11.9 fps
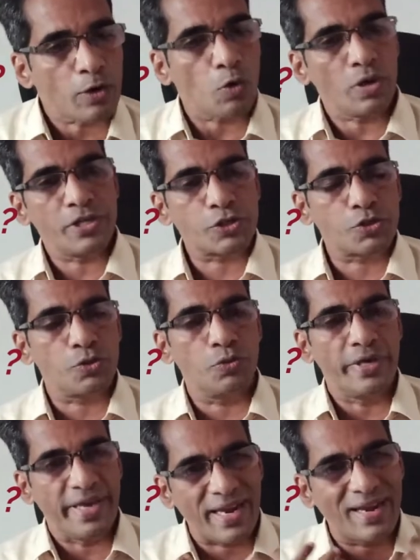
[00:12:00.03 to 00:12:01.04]
role is
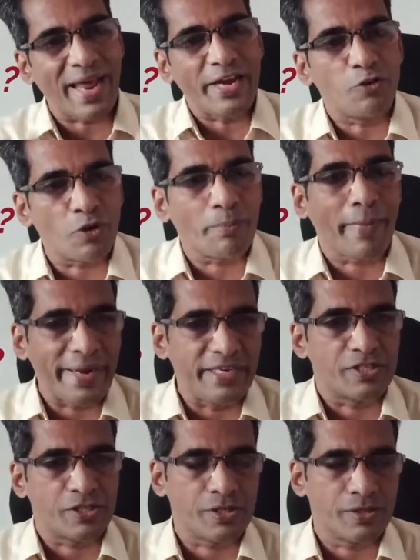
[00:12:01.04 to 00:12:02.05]
to ignite your
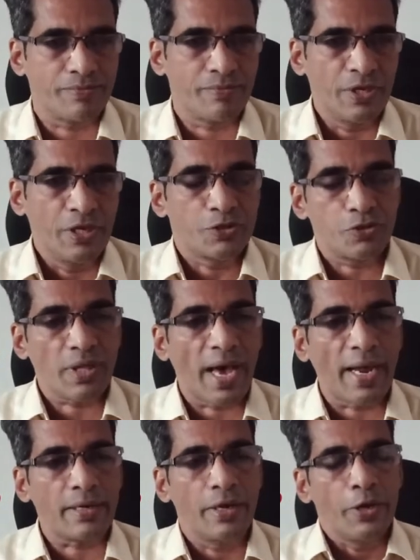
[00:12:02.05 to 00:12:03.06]
minds so
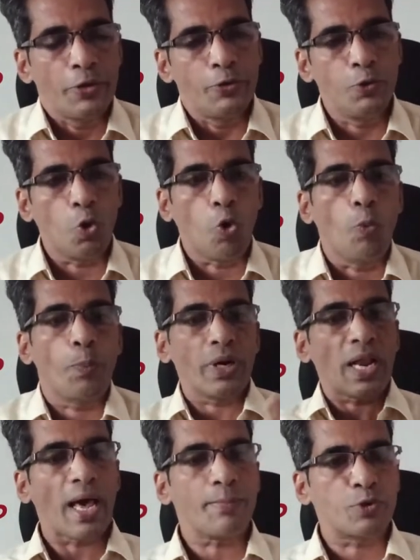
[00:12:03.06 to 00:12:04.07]
that you
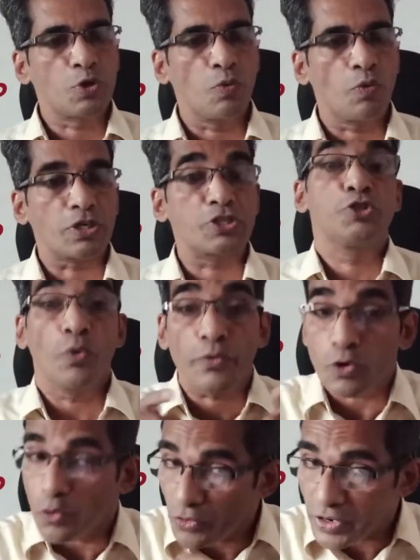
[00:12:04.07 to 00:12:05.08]
open up towards
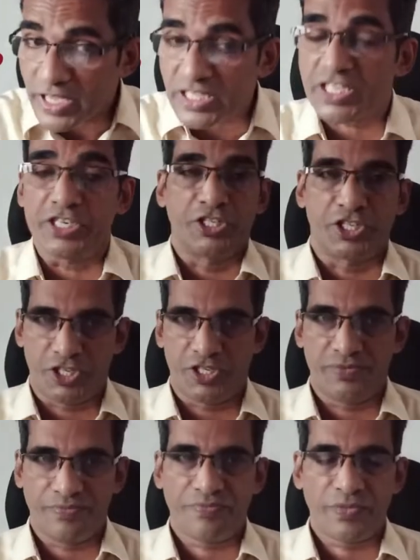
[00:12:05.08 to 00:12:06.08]
your own
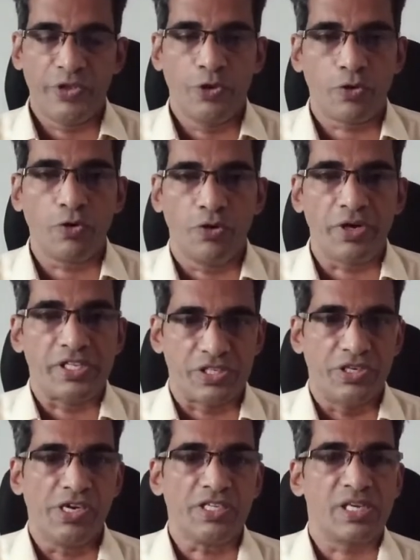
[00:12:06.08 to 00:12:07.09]
research
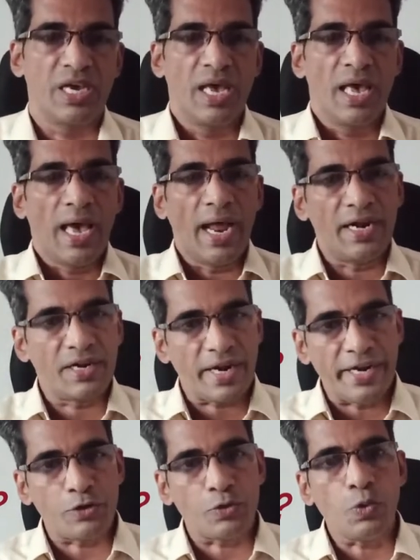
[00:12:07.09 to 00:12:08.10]
and
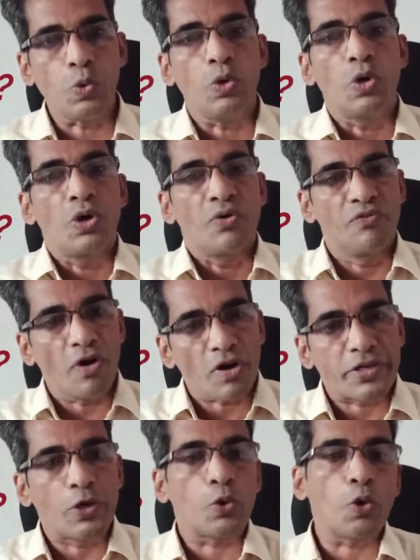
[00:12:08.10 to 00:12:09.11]
try to
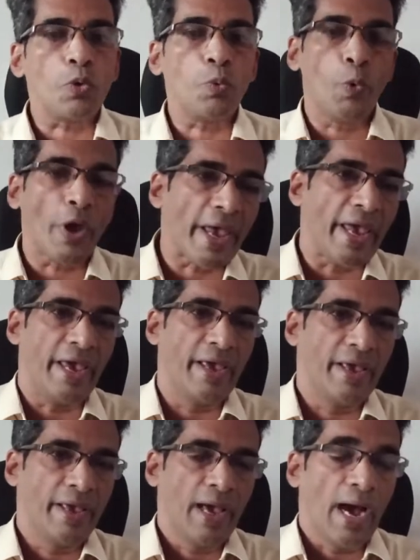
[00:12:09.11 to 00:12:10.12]
work your own way
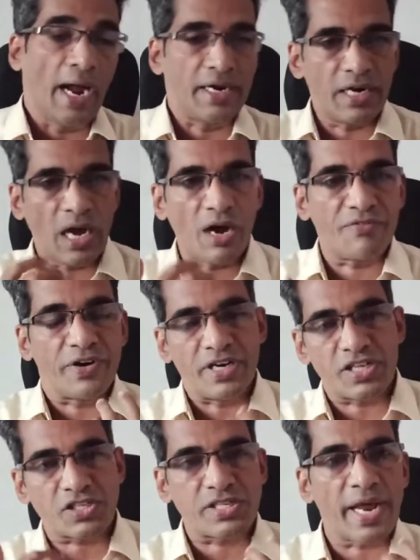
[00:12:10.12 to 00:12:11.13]
and of
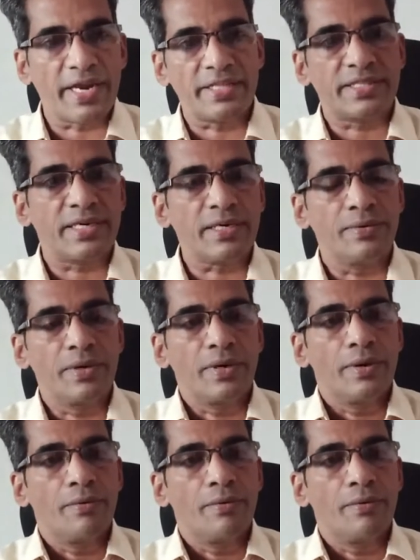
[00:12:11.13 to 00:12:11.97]
understanding the